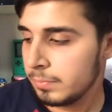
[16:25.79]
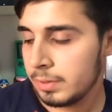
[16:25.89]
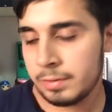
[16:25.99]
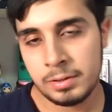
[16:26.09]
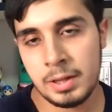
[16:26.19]
It
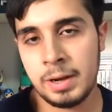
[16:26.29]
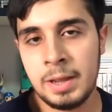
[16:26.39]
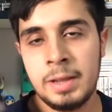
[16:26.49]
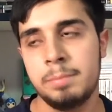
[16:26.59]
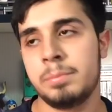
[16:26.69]
gets a lot of
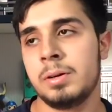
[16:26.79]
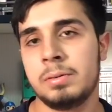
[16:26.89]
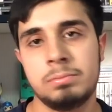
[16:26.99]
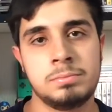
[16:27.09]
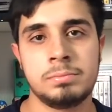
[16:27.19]
hate,
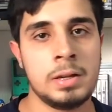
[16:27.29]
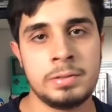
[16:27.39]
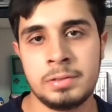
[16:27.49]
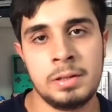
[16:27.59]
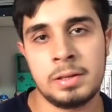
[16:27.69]
but I
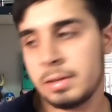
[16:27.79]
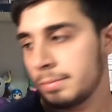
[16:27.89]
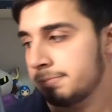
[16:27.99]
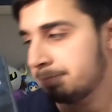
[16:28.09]
still like it.